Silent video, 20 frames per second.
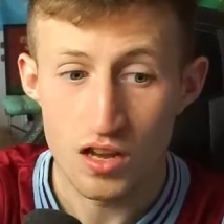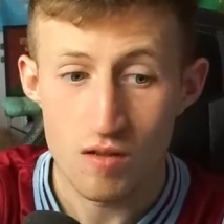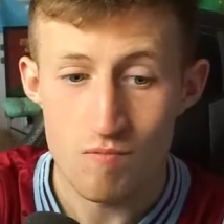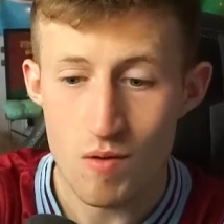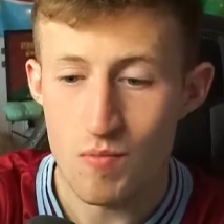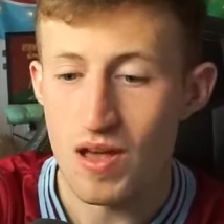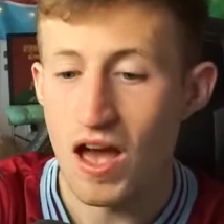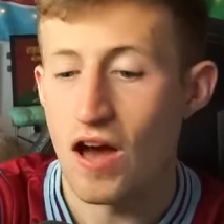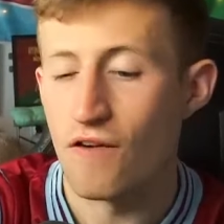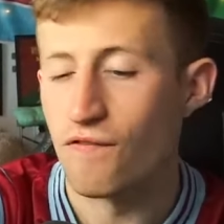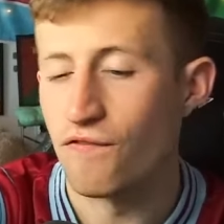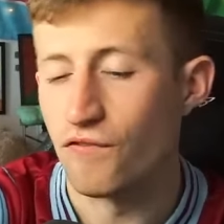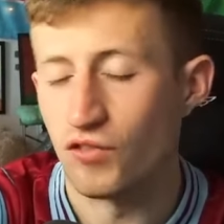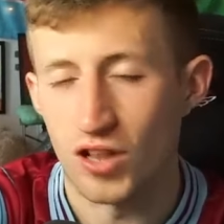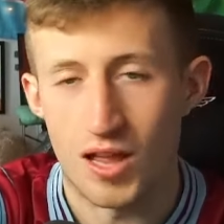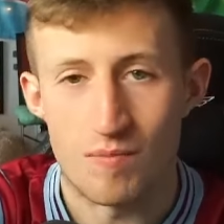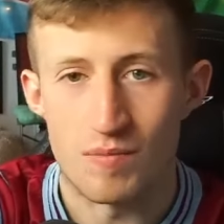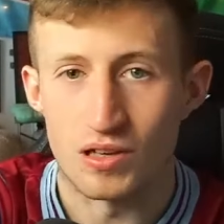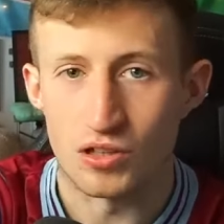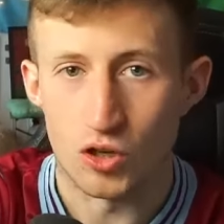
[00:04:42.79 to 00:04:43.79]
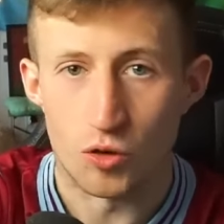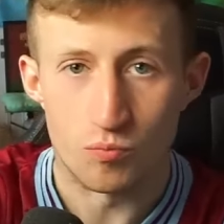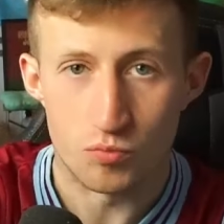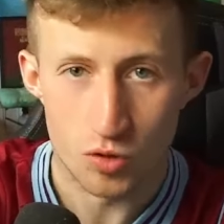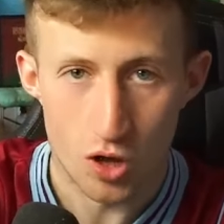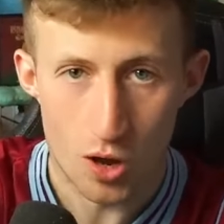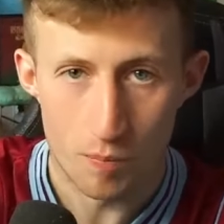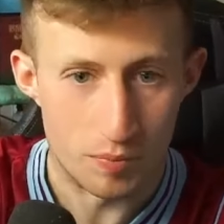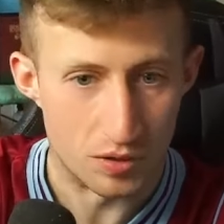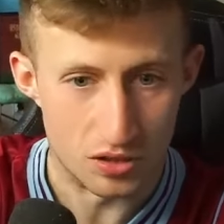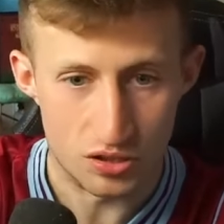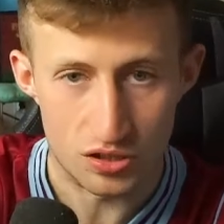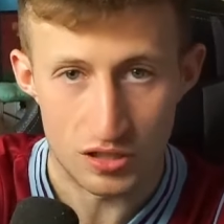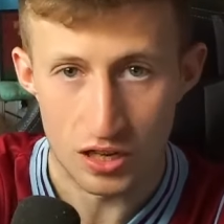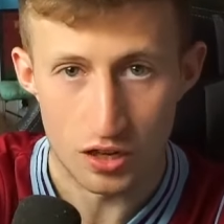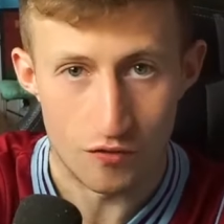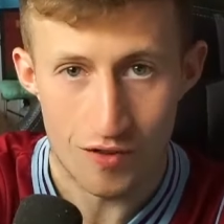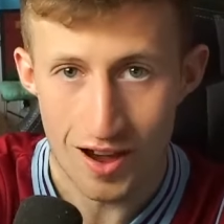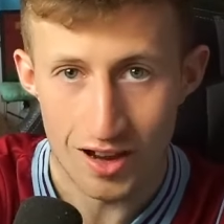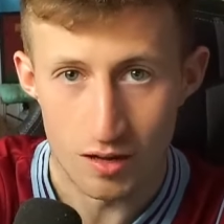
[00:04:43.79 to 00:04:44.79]
Maybe have Fleming up top instead
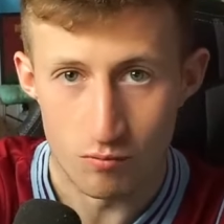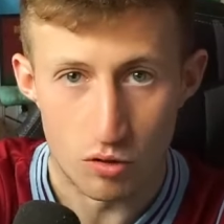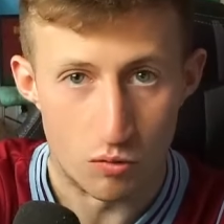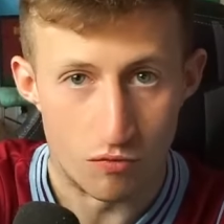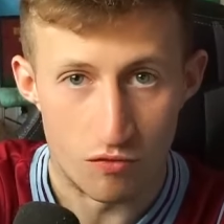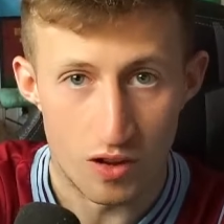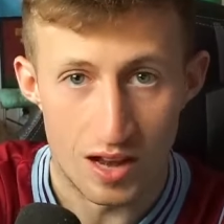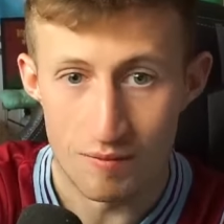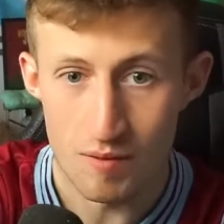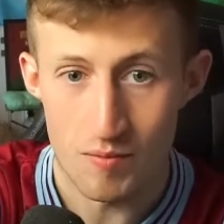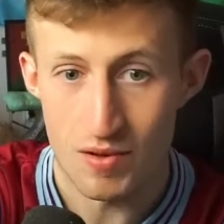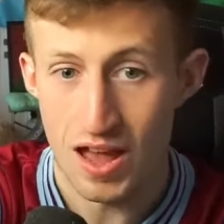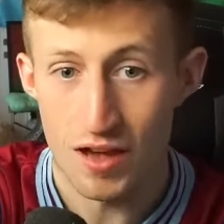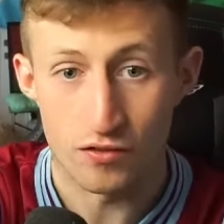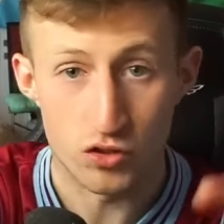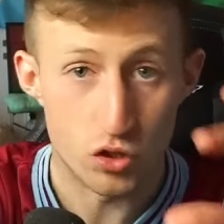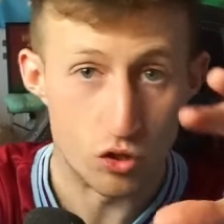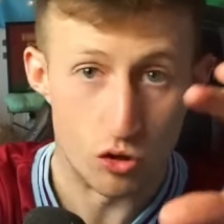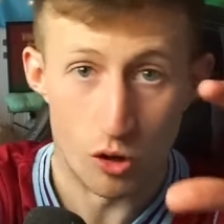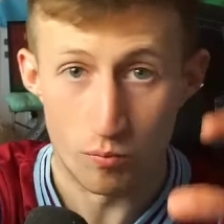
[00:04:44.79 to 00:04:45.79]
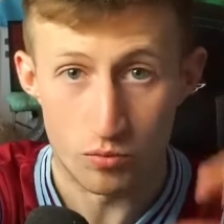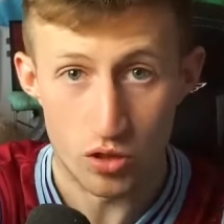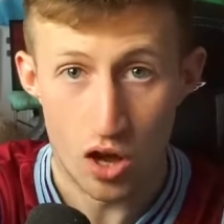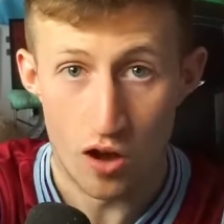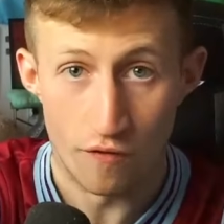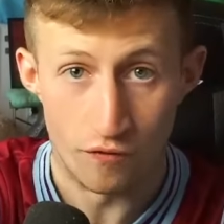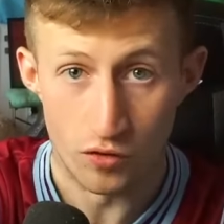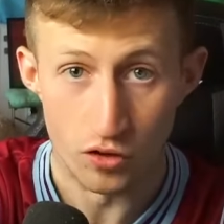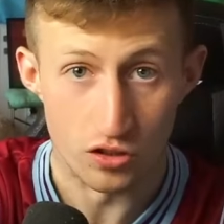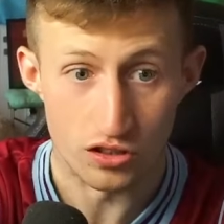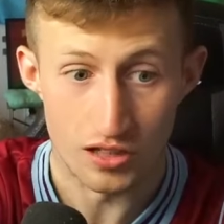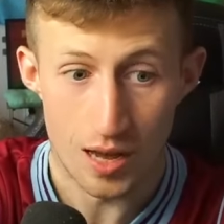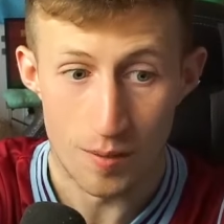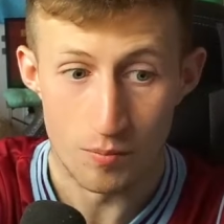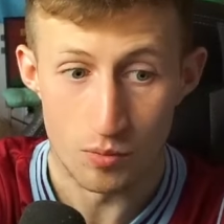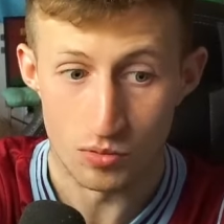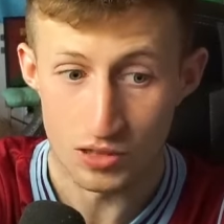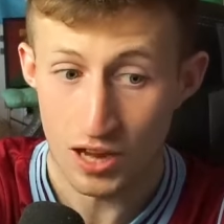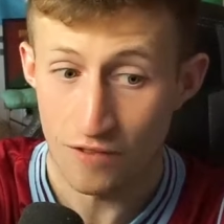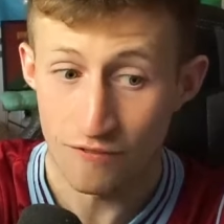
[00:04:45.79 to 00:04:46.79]
of Hannibal. And maybe have two up top, for
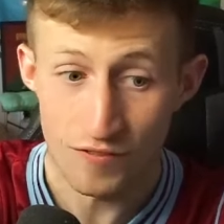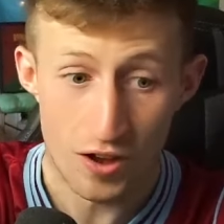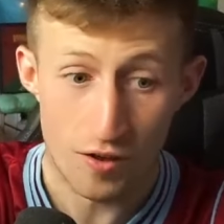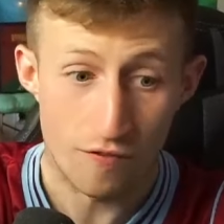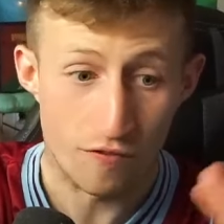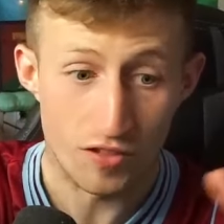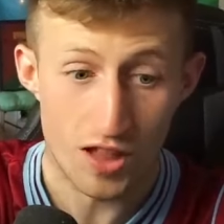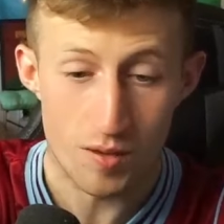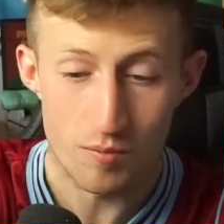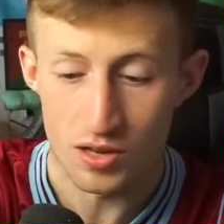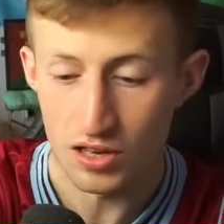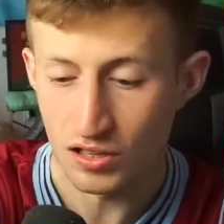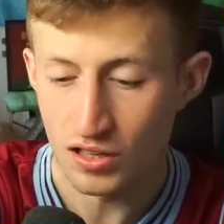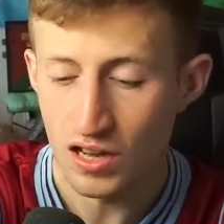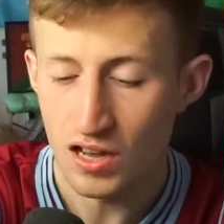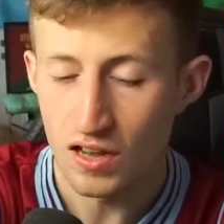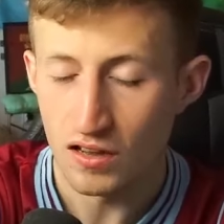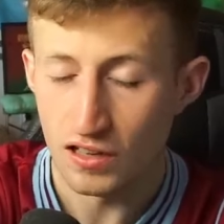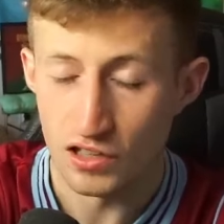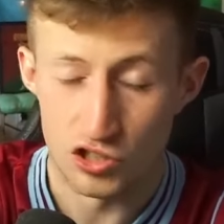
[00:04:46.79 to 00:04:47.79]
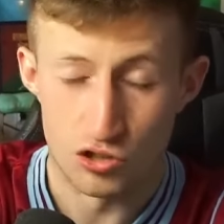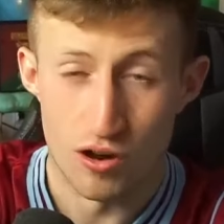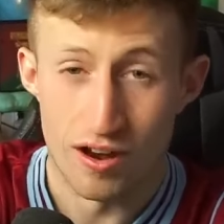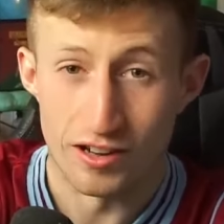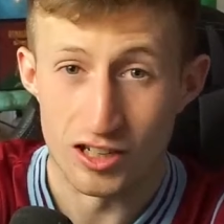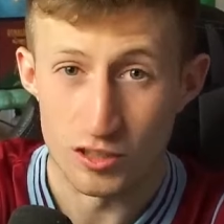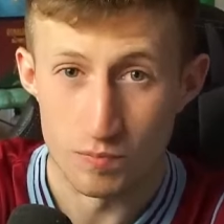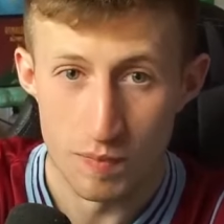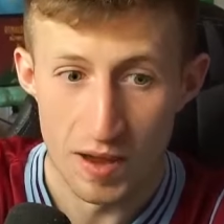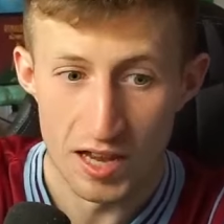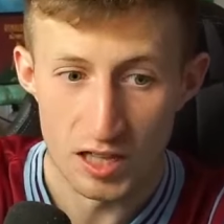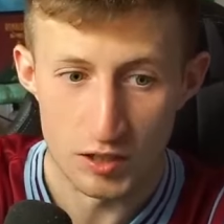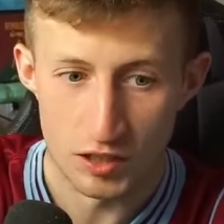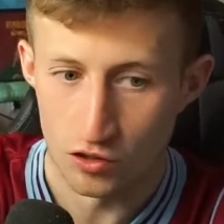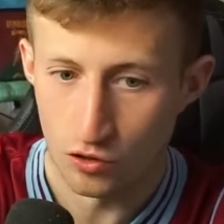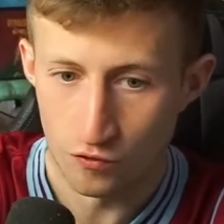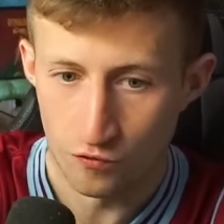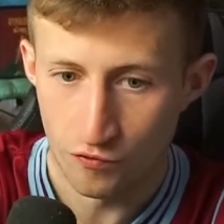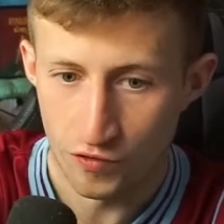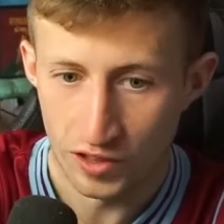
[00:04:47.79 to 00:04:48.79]
example. Because I felt Fleming, he tried his best. I
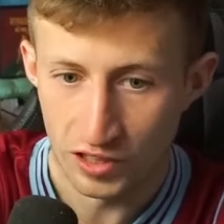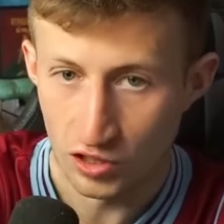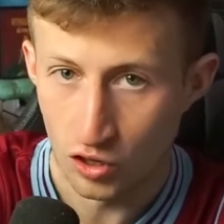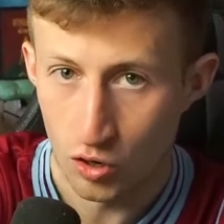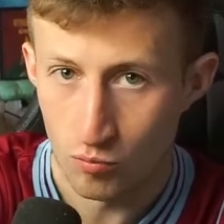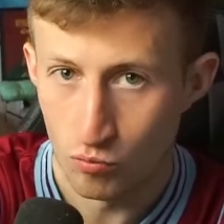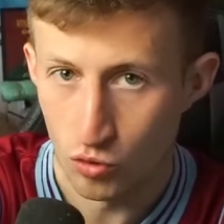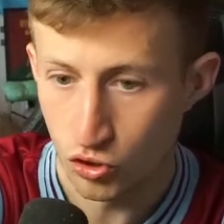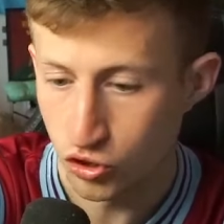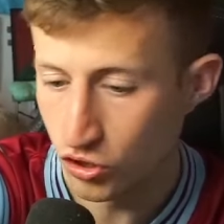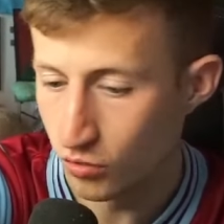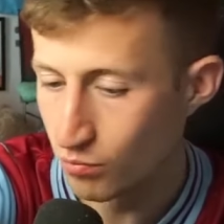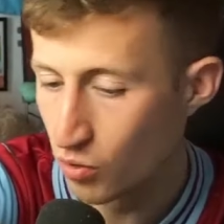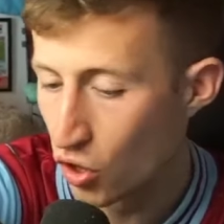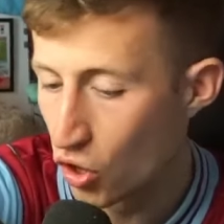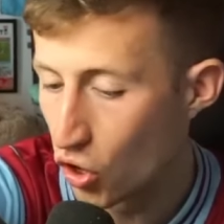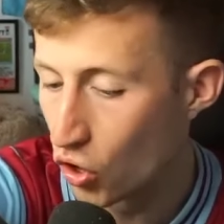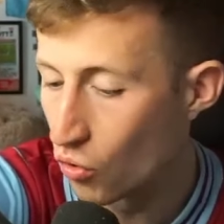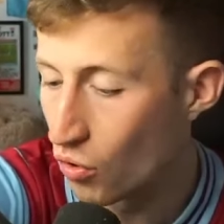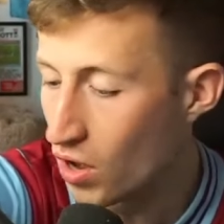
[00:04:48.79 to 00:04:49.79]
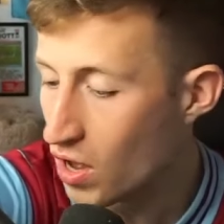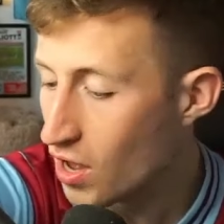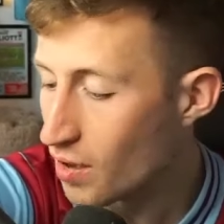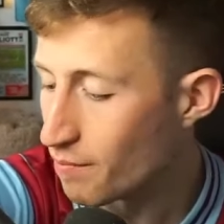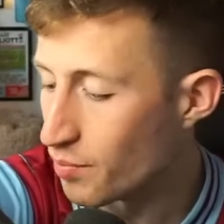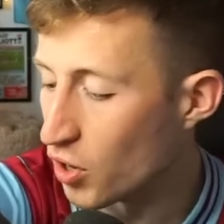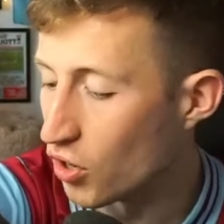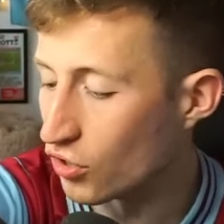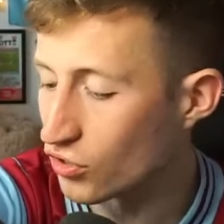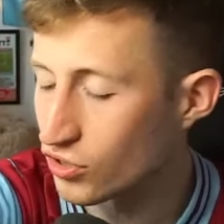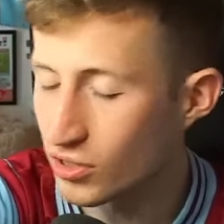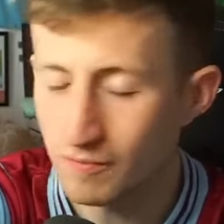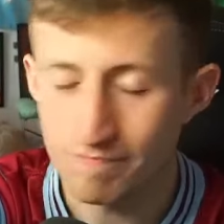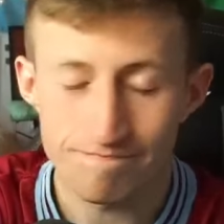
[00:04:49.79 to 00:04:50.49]
don't think he got much of the ball. But